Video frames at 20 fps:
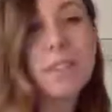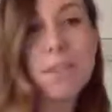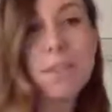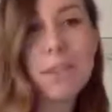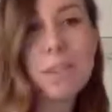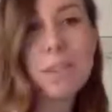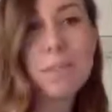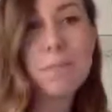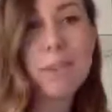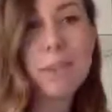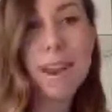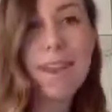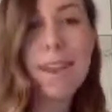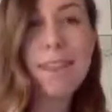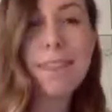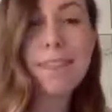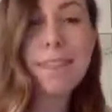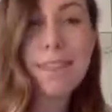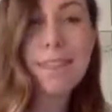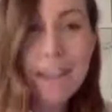Richmond,
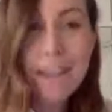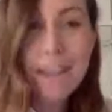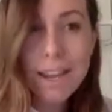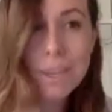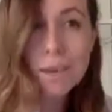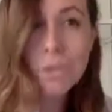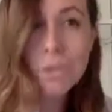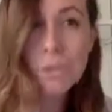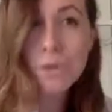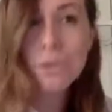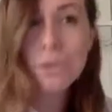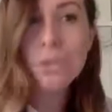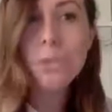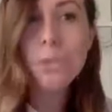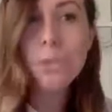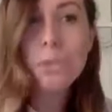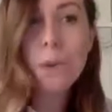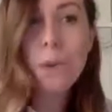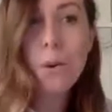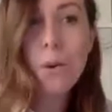thank you
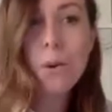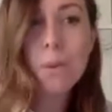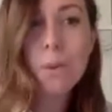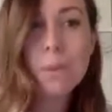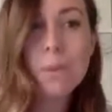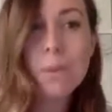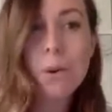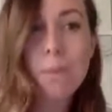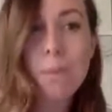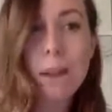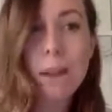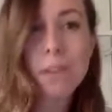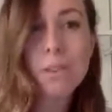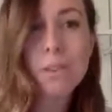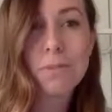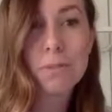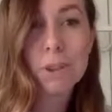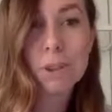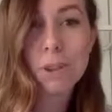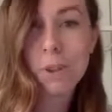so much
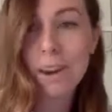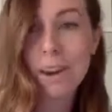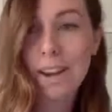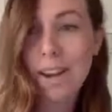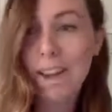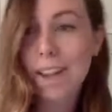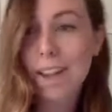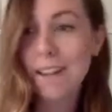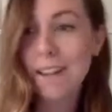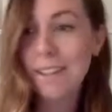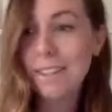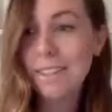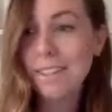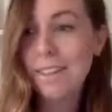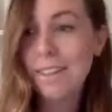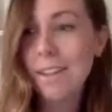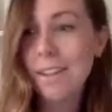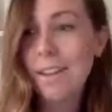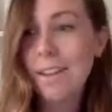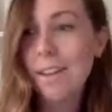for joining us.
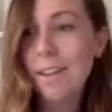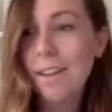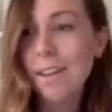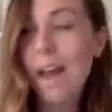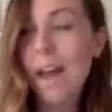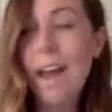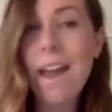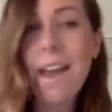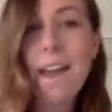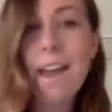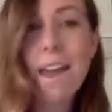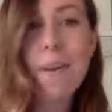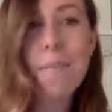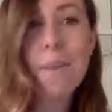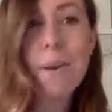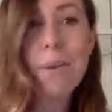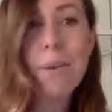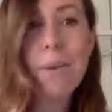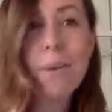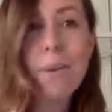I
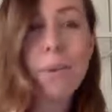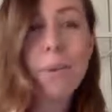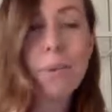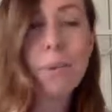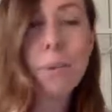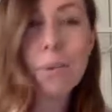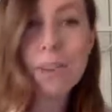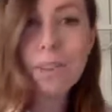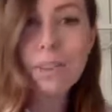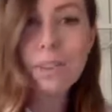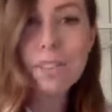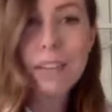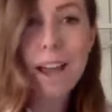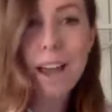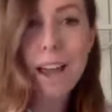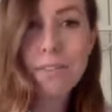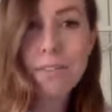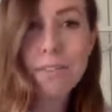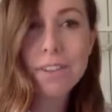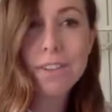am thrilled to
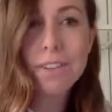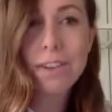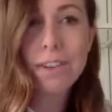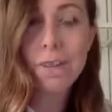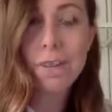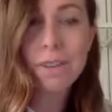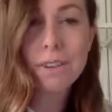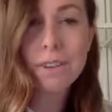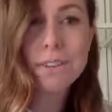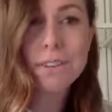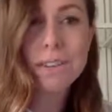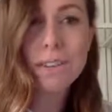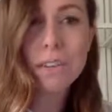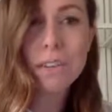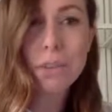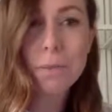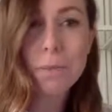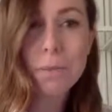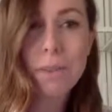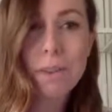have this
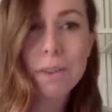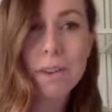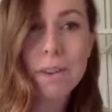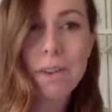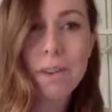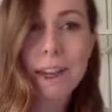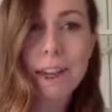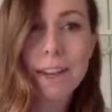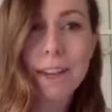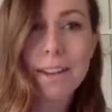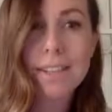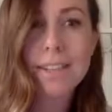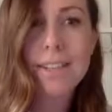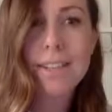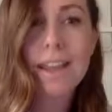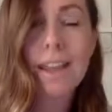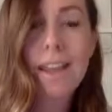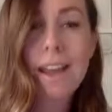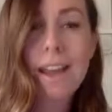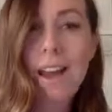conversation with you, and
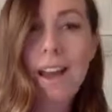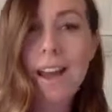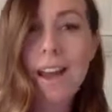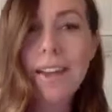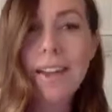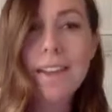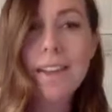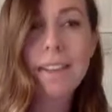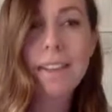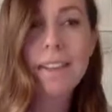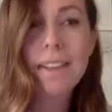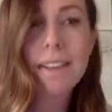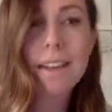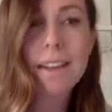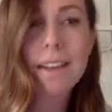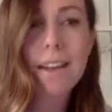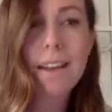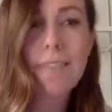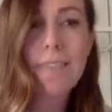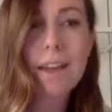I can't
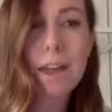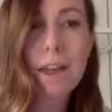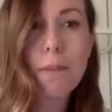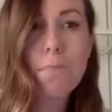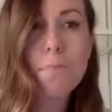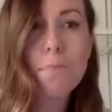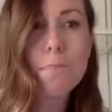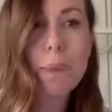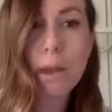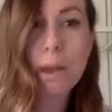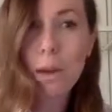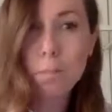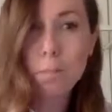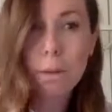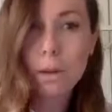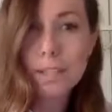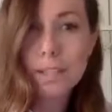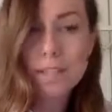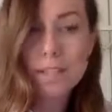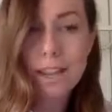think of a better
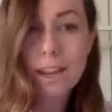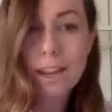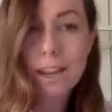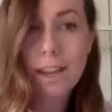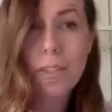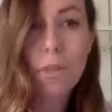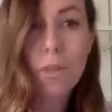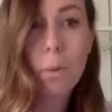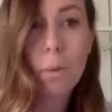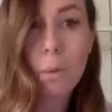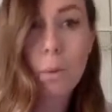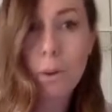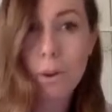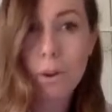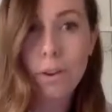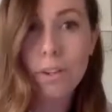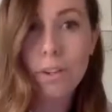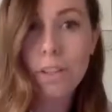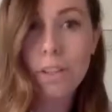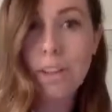person in the
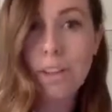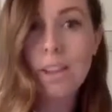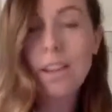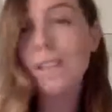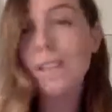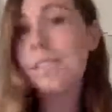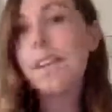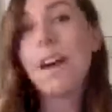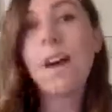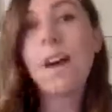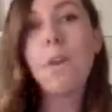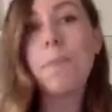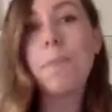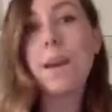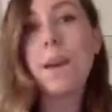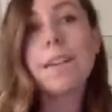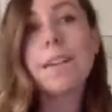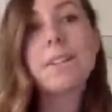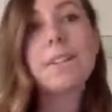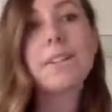world to help
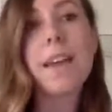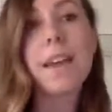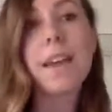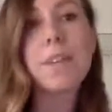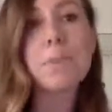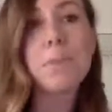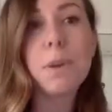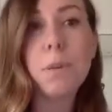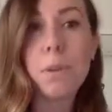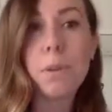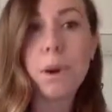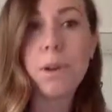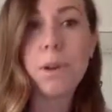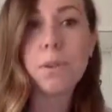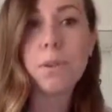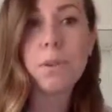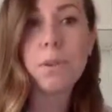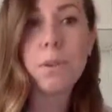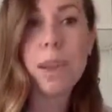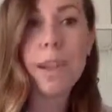us as we work
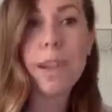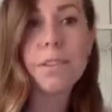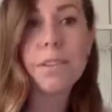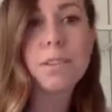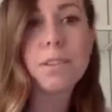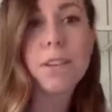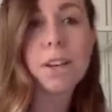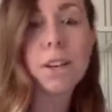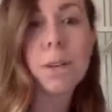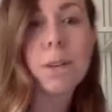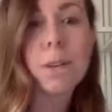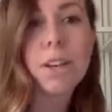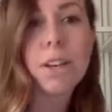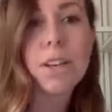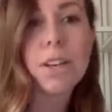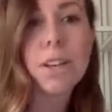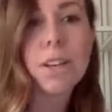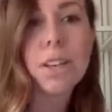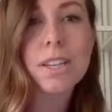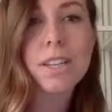through answering
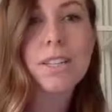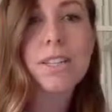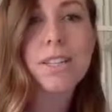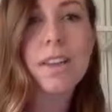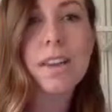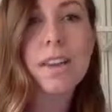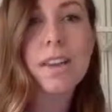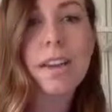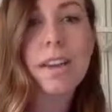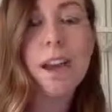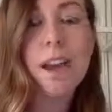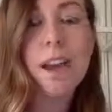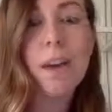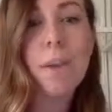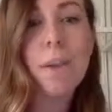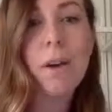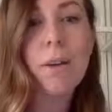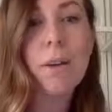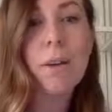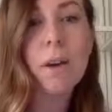questions
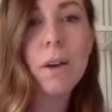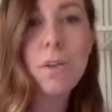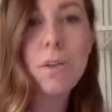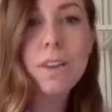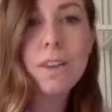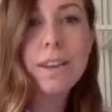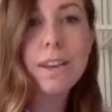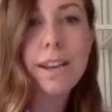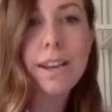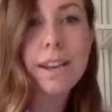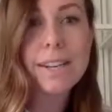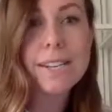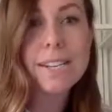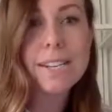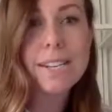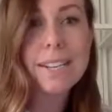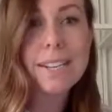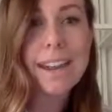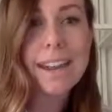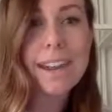about
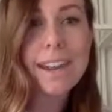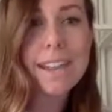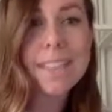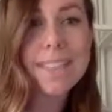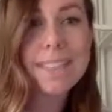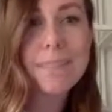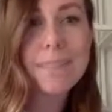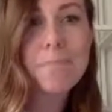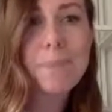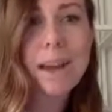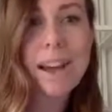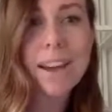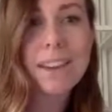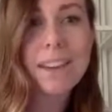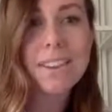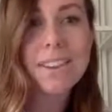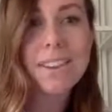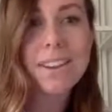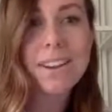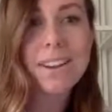COVID-19 and its
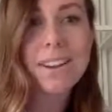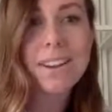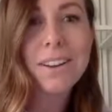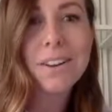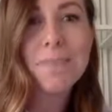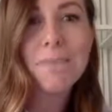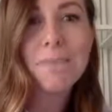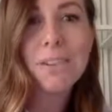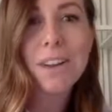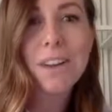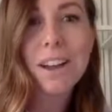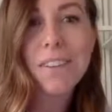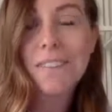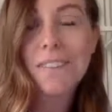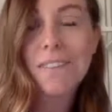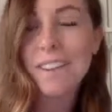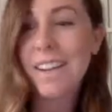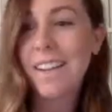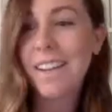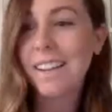impacts on human
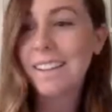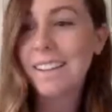trafficking.